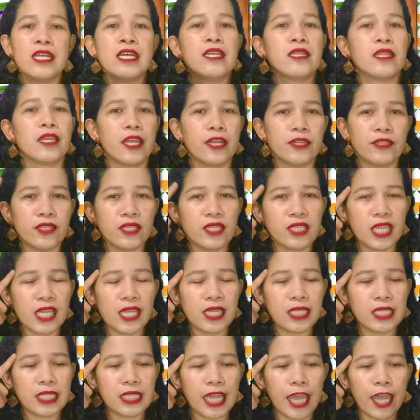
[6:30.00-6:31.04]
There's
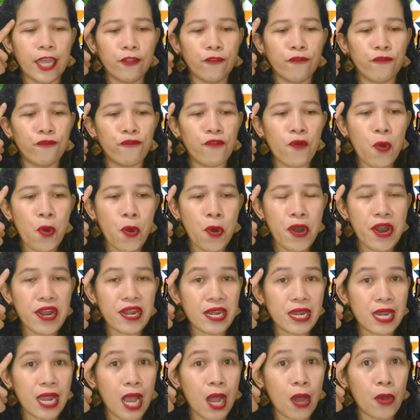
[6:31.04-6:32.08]
6 and 4.
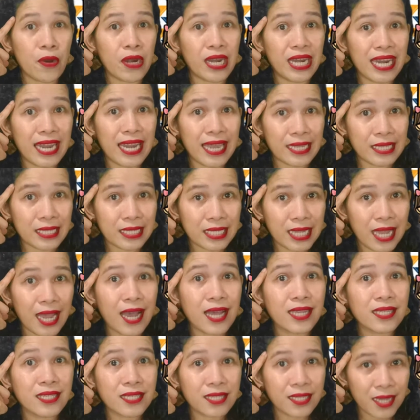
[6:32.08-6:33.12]
Now let
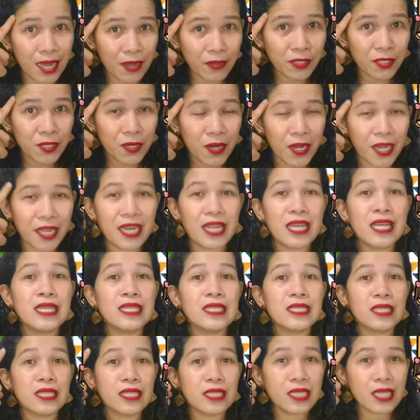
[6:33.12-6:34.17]
us count on.
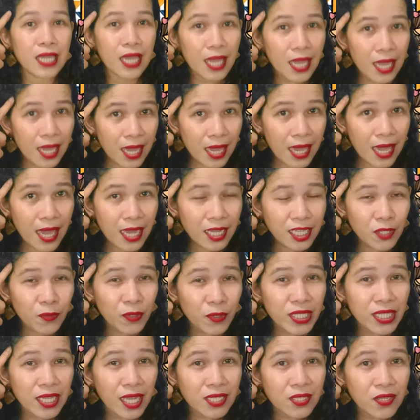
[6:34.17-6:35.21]
6.
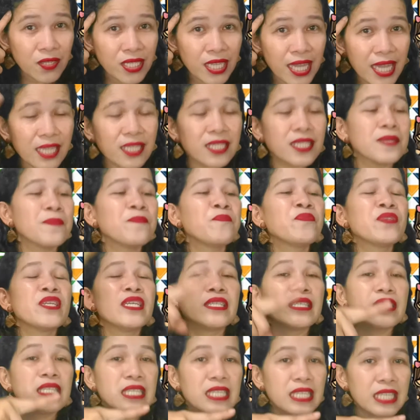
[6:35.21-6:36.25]
What's next to 6?
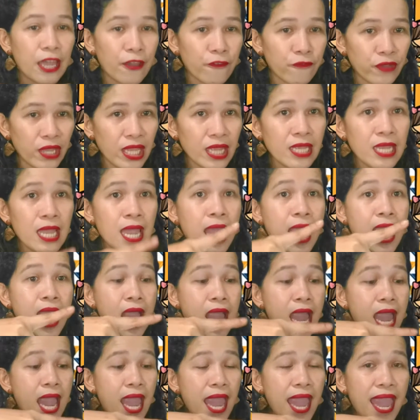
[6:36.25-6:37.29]
7,
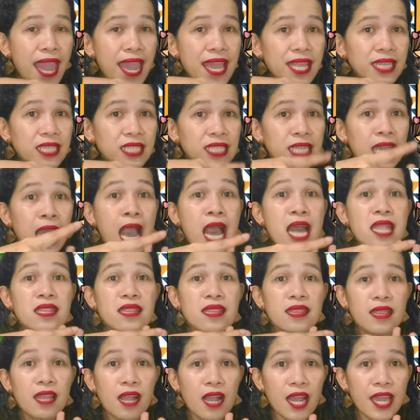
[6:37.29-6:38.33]
8,
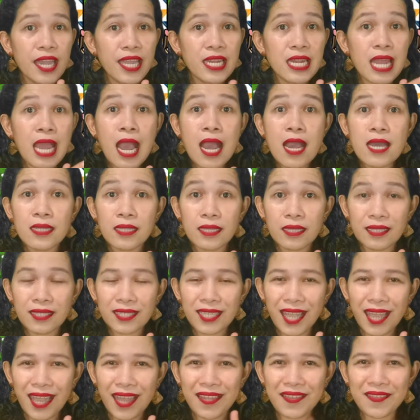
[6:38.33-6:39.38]
9,
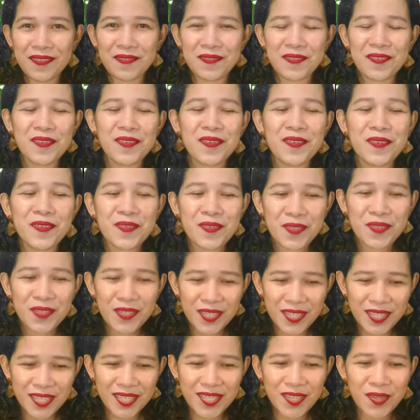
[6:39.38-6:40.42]
10.
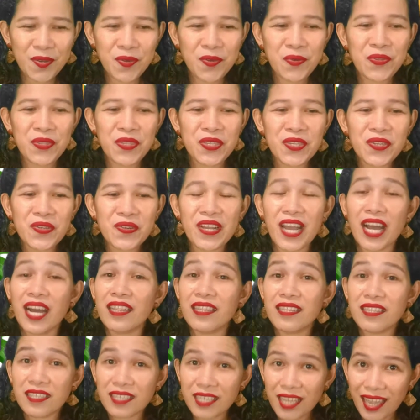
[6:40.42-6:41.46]
So you got
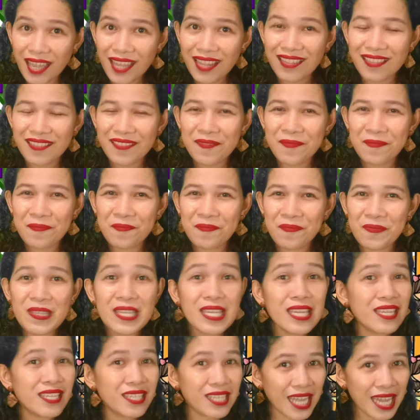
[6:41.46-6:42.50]
10.
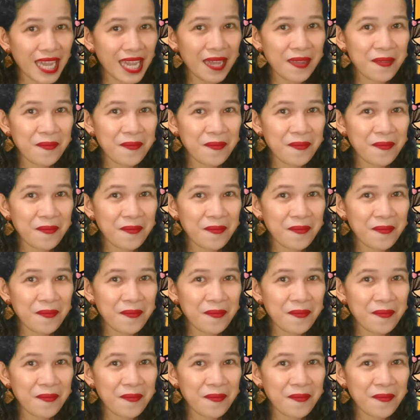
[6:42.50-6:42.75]
Easy?